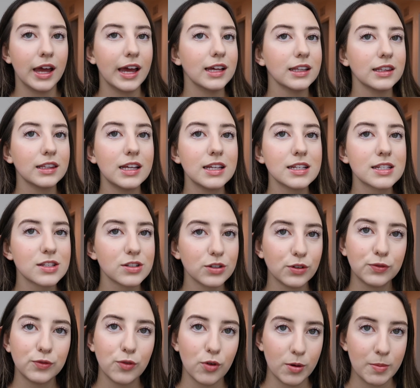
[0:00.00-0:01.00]
at least
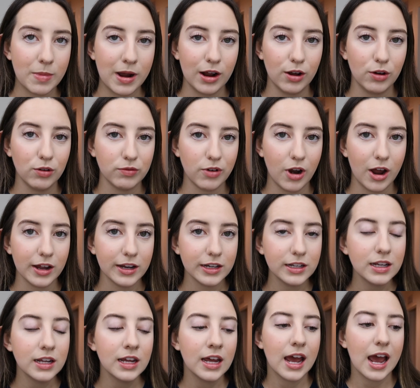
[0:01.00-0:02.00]
a 4-mile
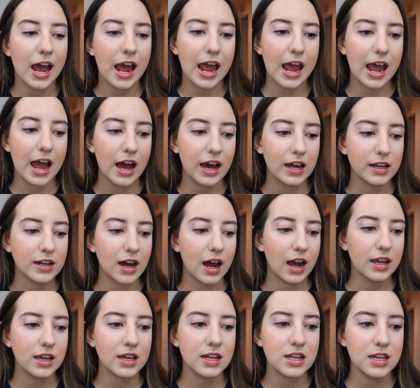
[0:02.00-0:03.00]
run and
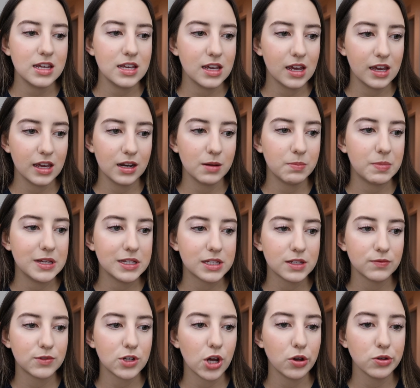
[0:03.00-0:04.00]
I had eaten a
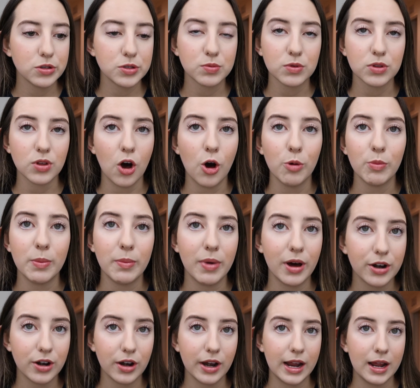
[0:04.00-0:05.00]
piece of toast with almond
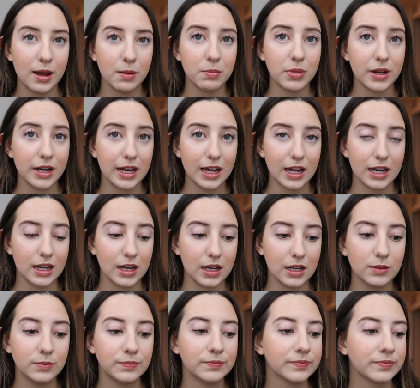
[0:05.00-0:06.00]
butter and
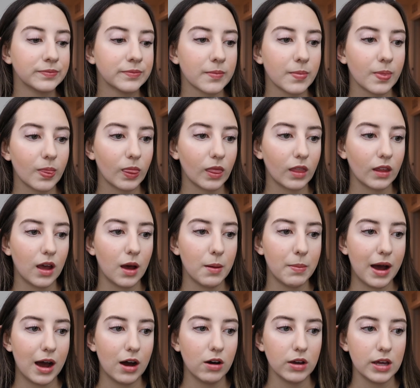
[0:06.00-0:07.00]
banana
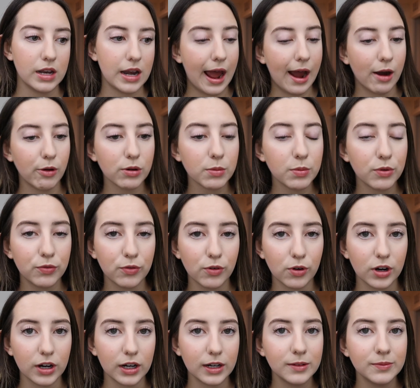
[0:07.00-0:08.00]
about an hour
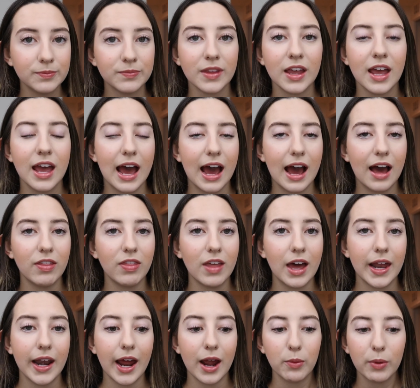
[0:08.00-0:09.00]
before, and
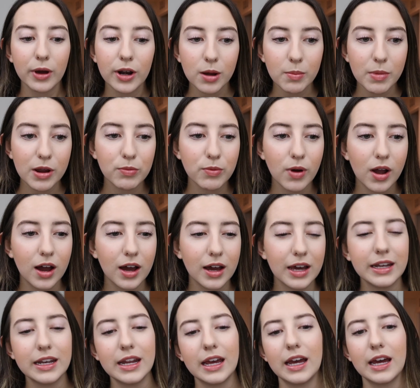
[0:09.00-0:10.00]
then I went on my
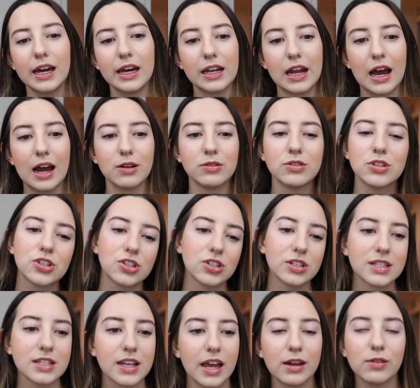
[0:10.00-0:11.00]
run and I was
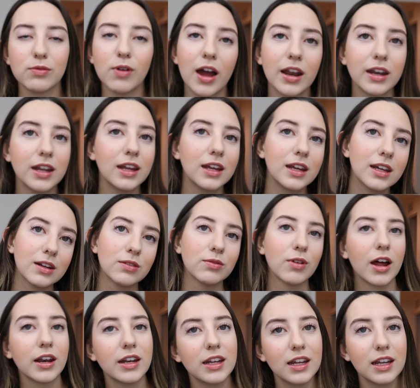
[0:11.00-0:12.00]
just like running
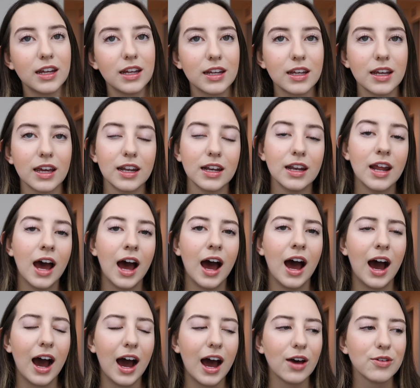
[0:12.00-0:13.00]
and
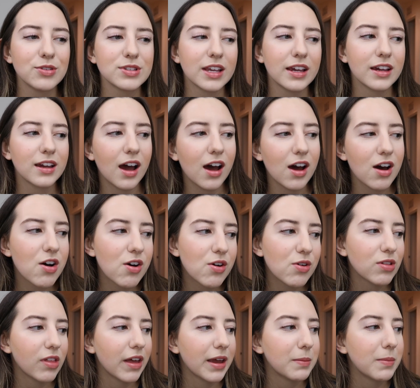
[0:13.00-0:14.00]
I was like,
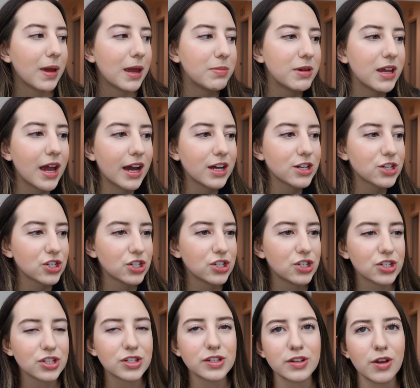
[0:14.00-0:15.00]
oh, like maybe I should
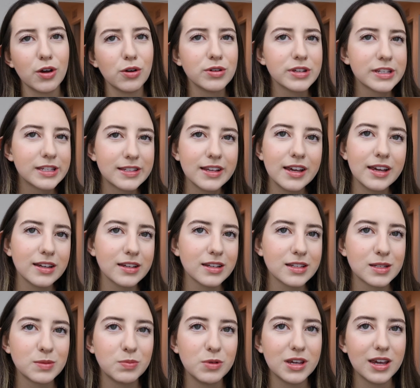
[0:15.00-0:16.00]
just go to
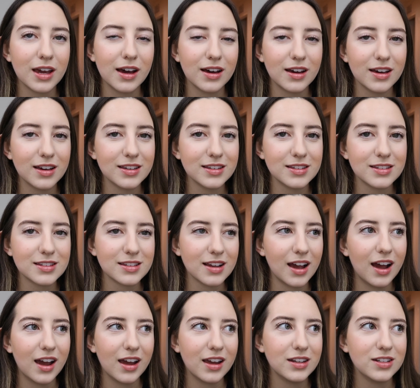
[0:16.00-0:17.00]
6 because
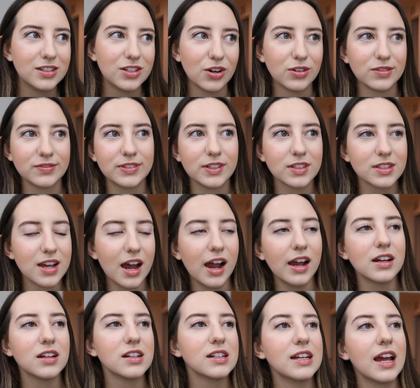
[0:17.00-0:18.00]
I don't feel
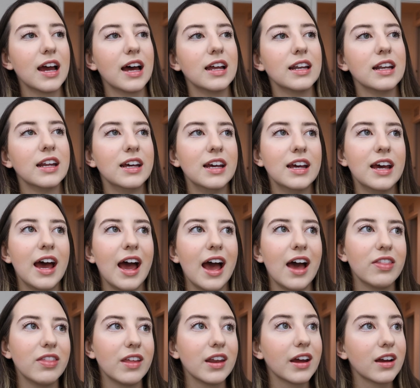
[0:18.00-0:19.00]
tired yet.
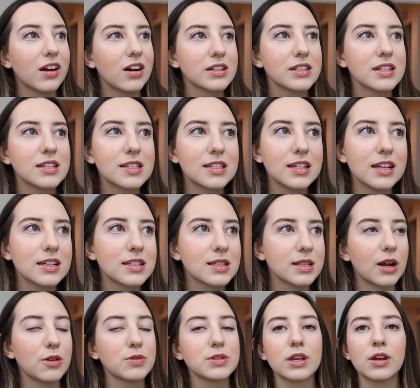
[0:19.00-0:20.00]
And then I got to 6
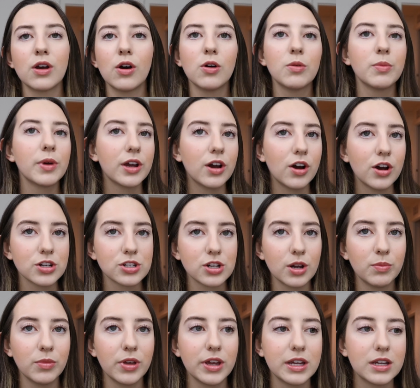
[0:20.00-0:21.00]
and I was like, oh my gosh,
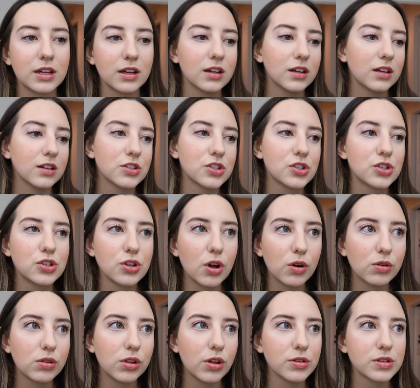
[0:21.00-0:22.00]
I'm like
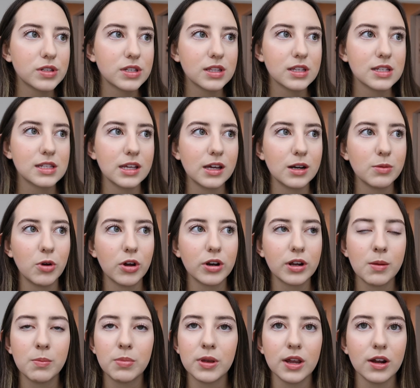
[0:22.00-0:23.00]
so close to the Santa
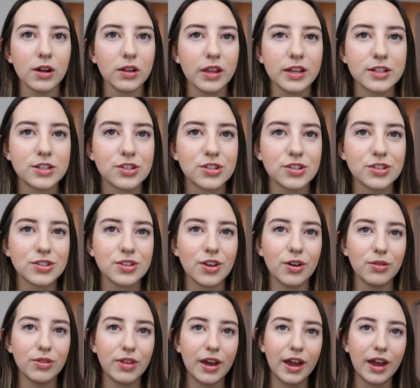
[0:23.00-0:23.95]
Monica Pier, let's just go